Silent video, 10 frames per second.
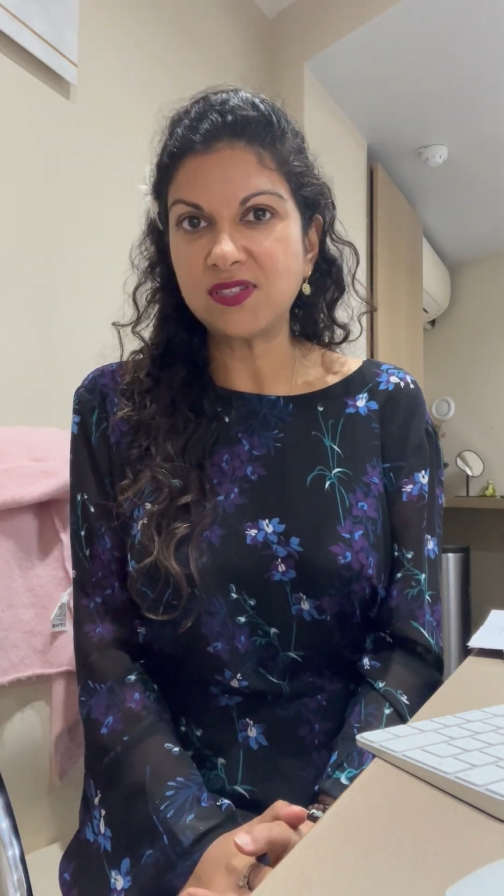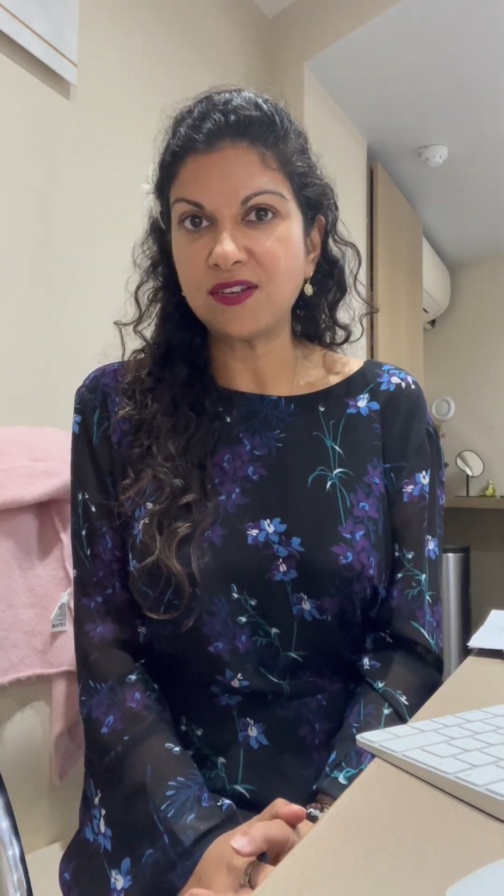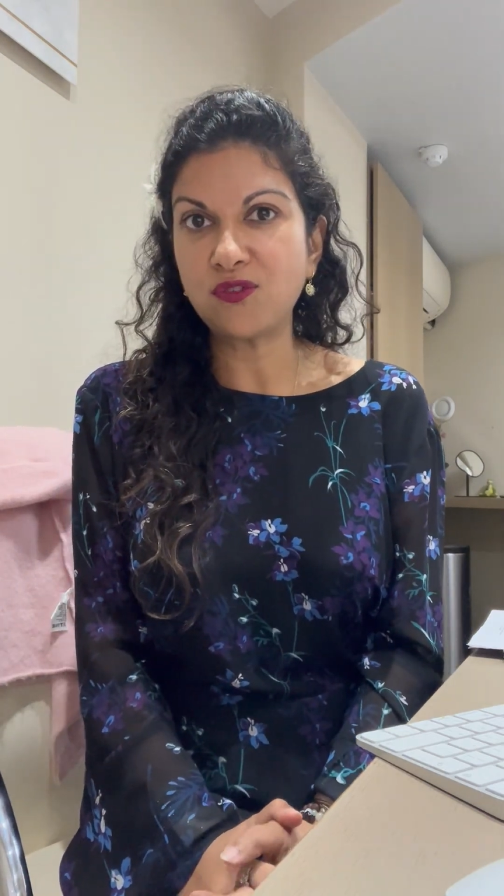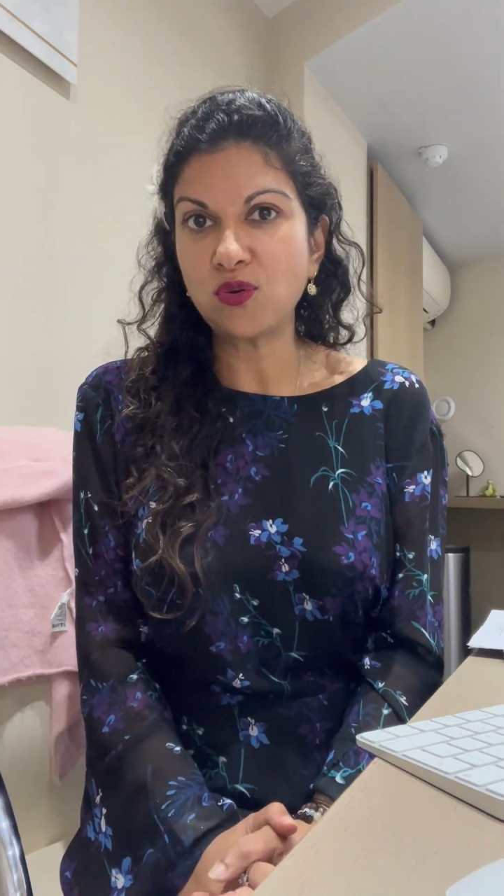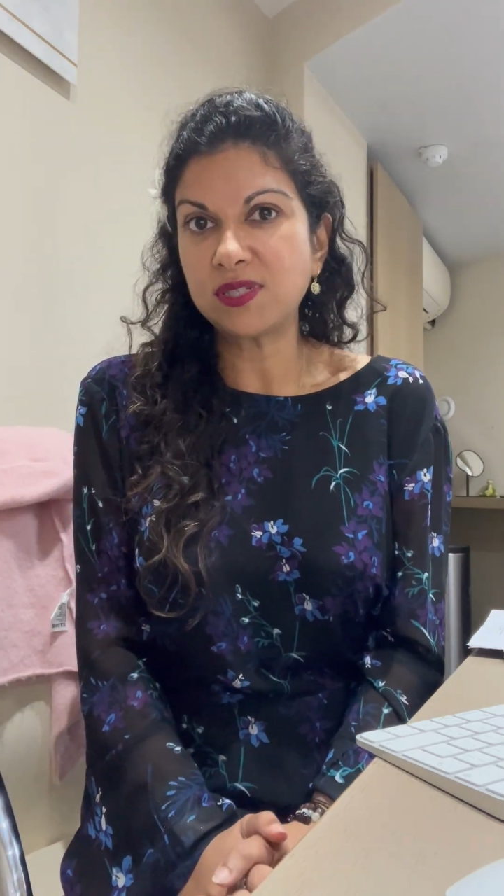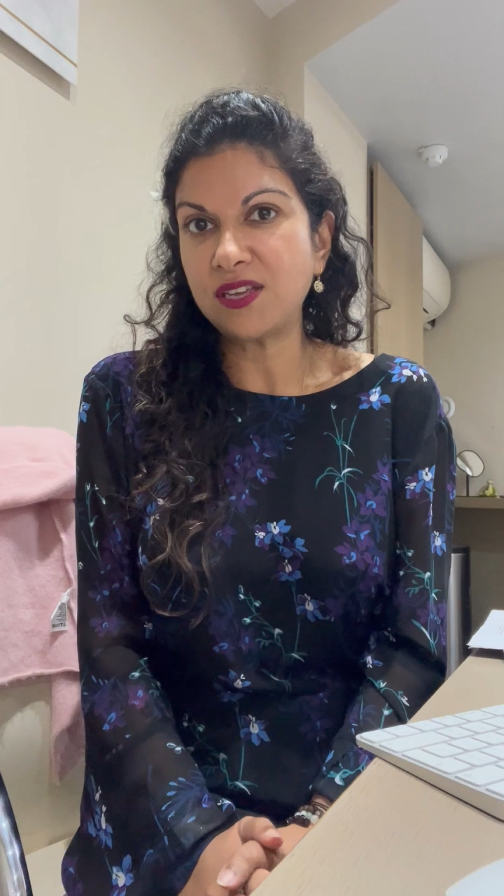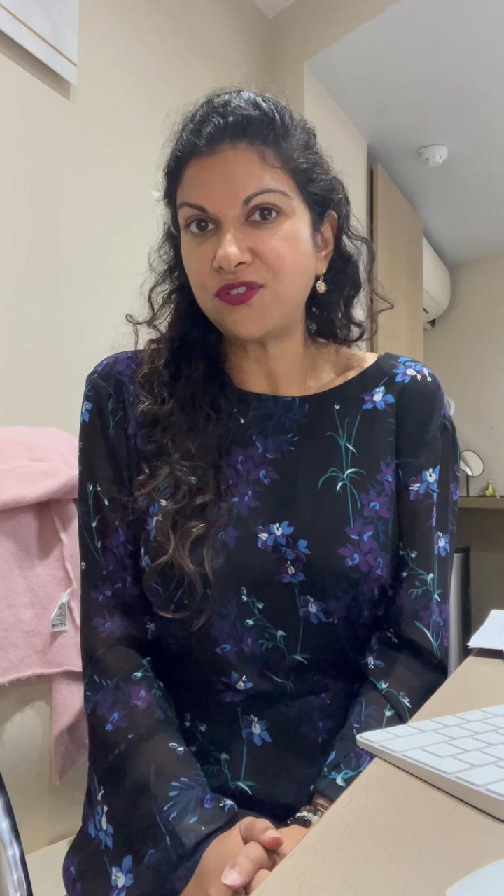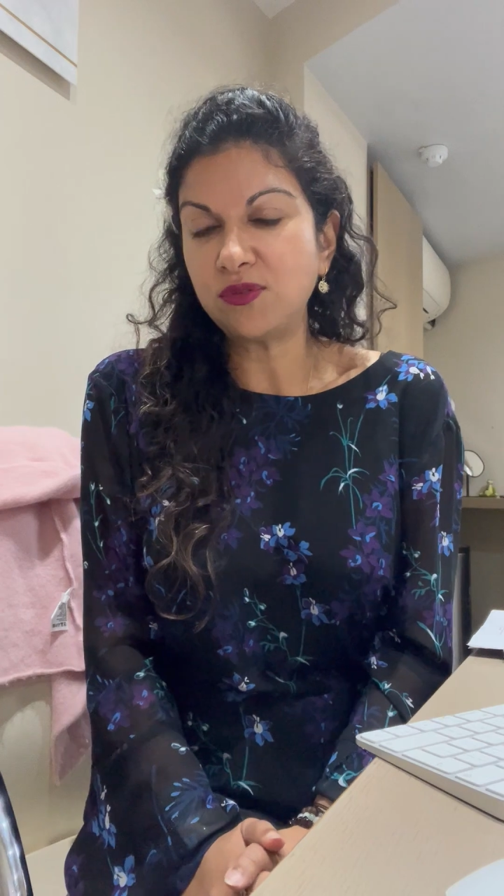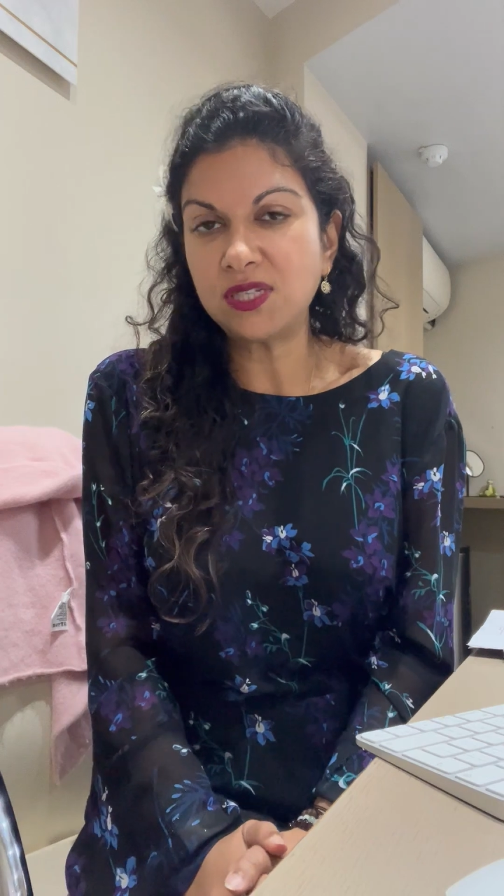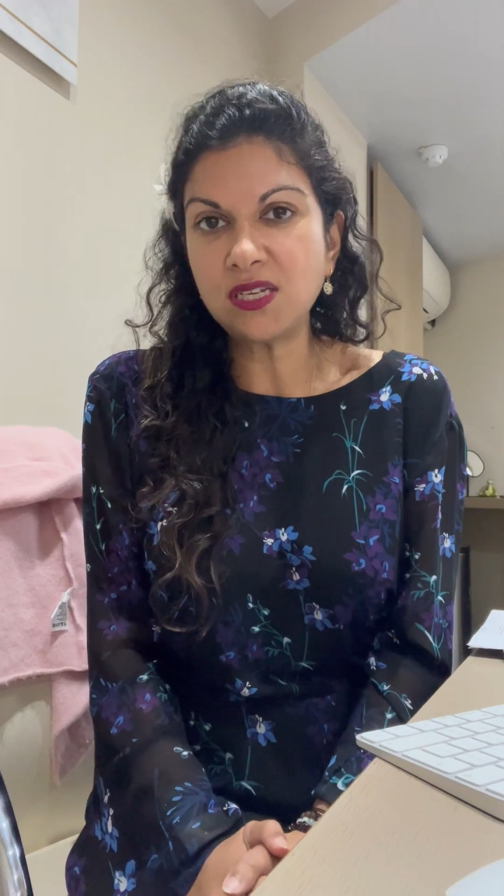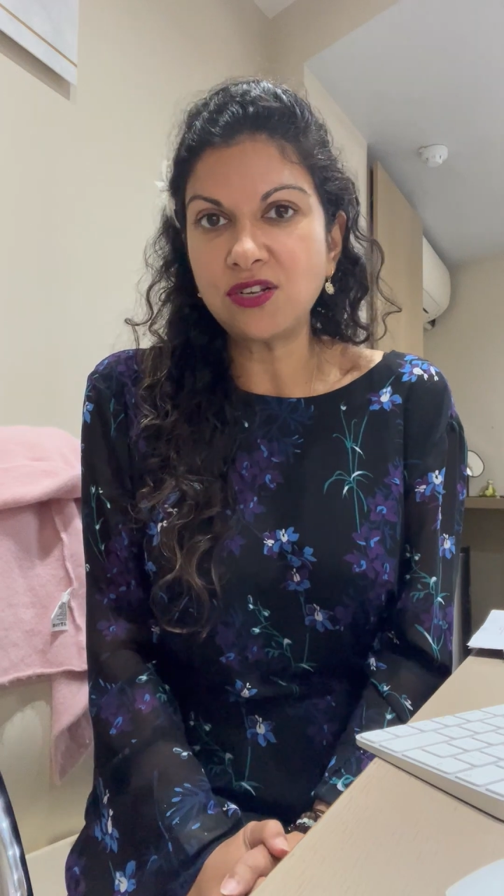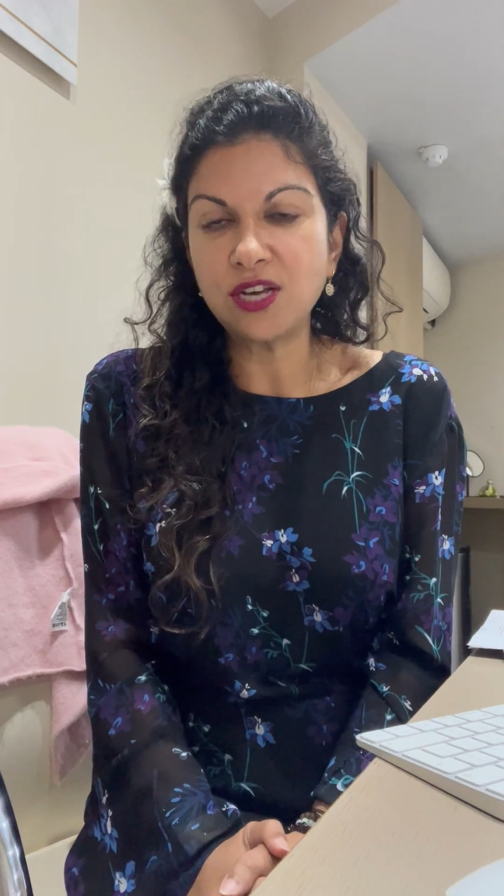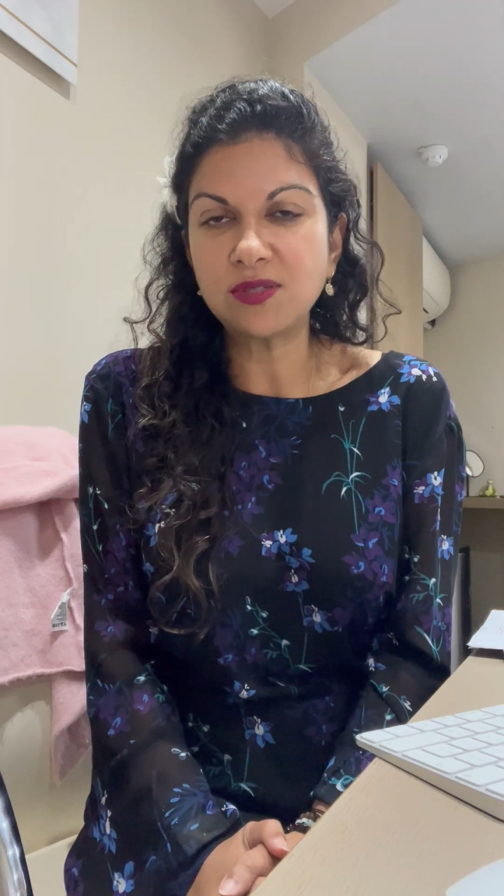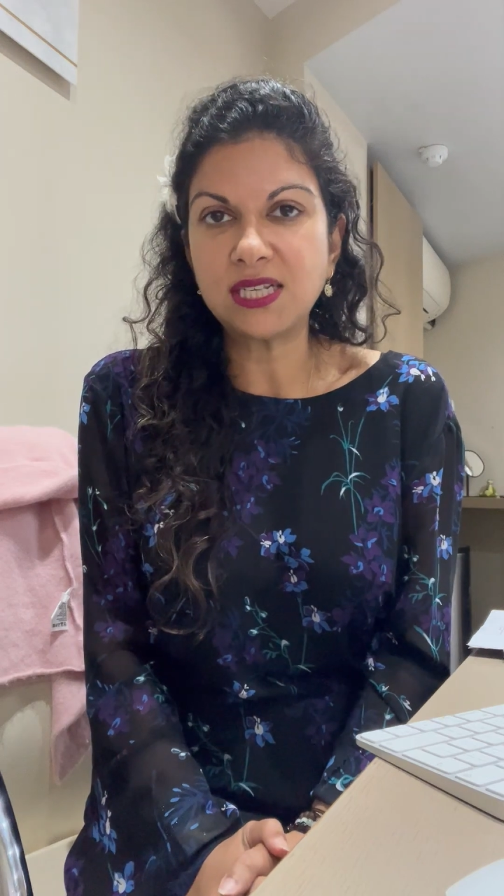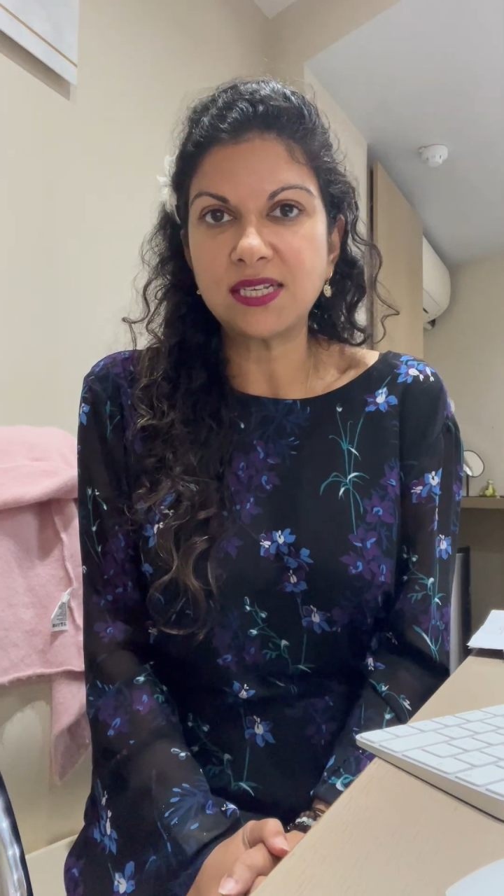And of course, if you did
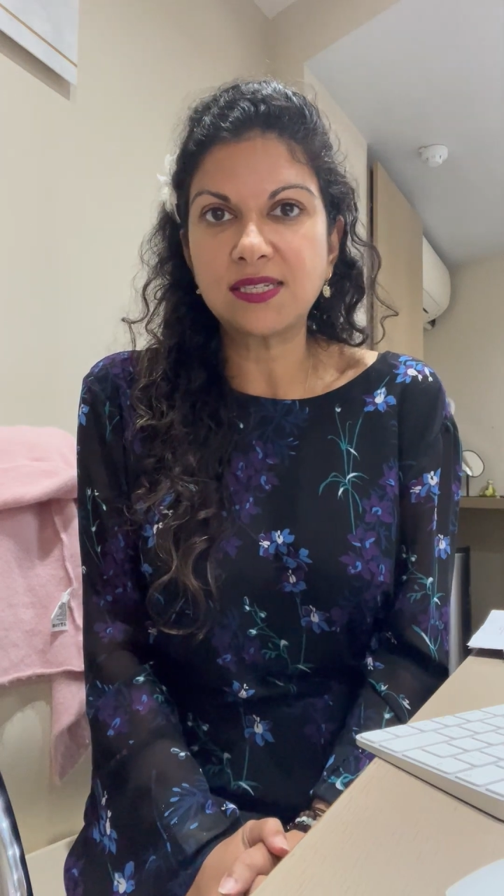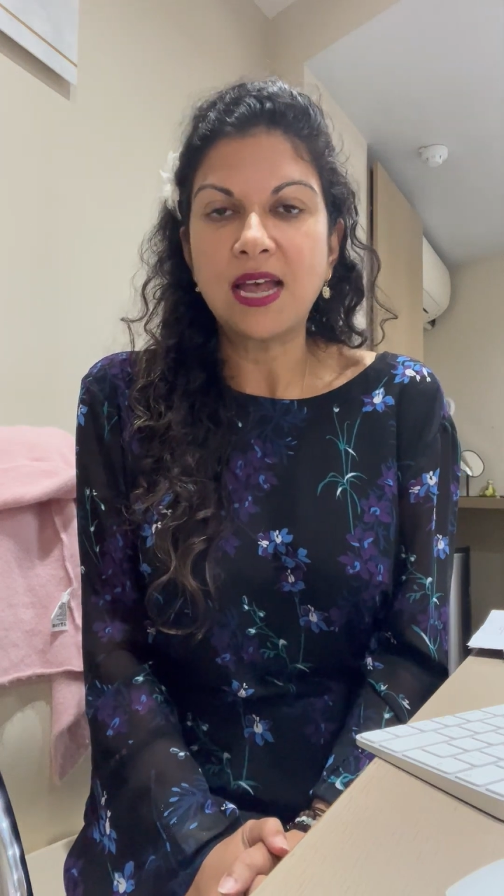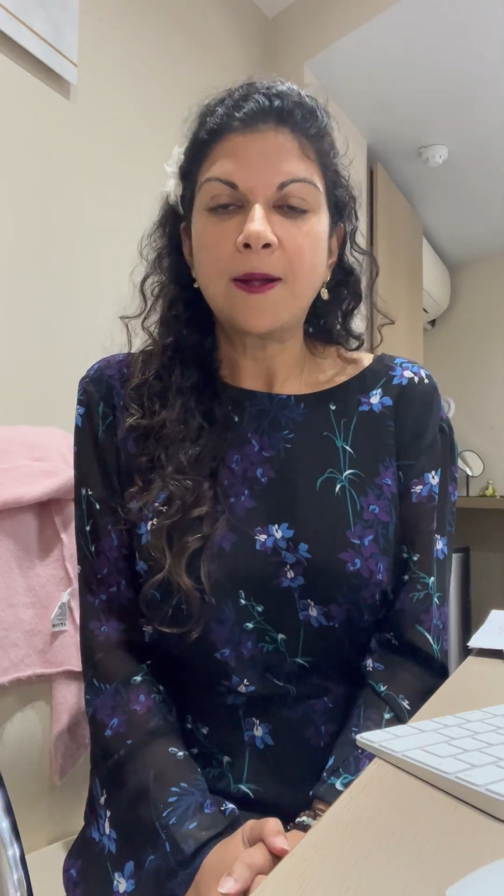notice